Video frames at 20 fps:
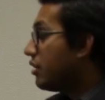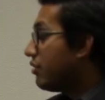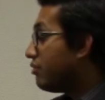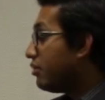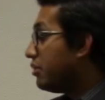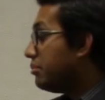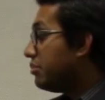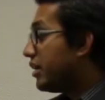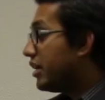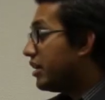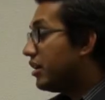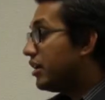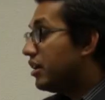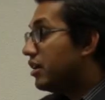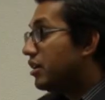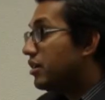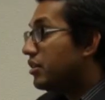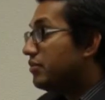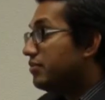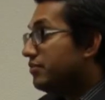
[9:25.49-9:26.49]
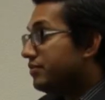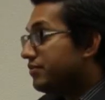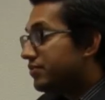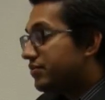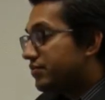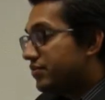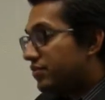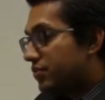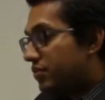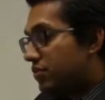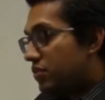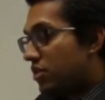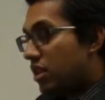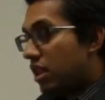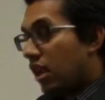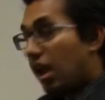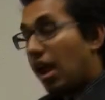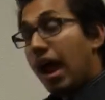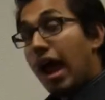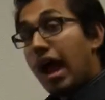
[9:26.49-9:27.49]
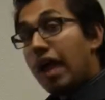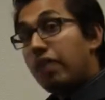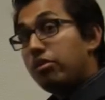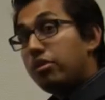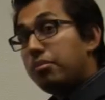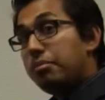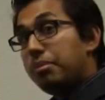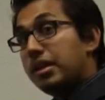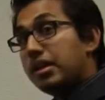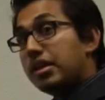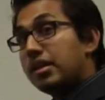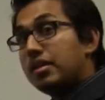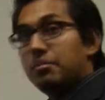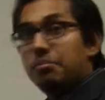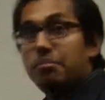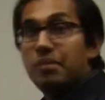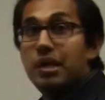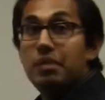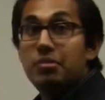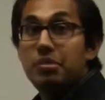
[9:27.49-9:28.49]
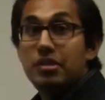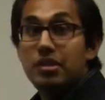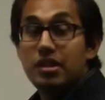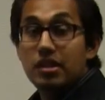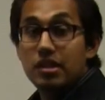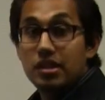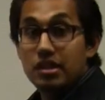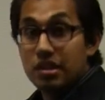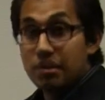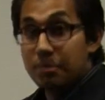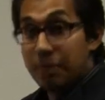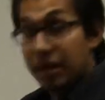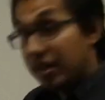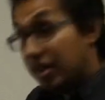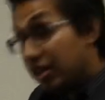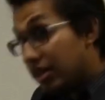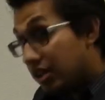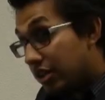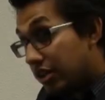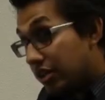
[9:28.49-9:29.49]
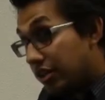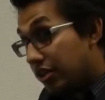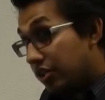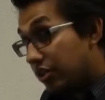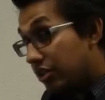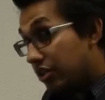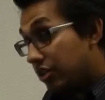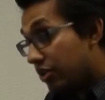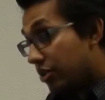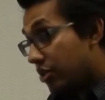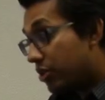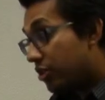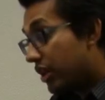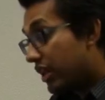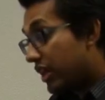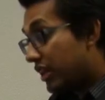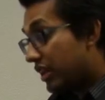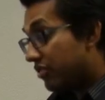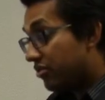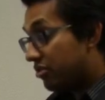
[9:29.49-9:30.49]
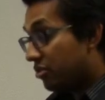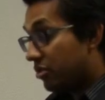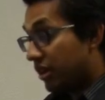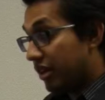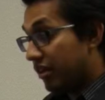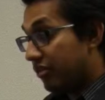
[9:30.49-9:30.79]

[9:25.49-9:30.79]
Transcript: From there, I would pick maybe, depending on your grade level,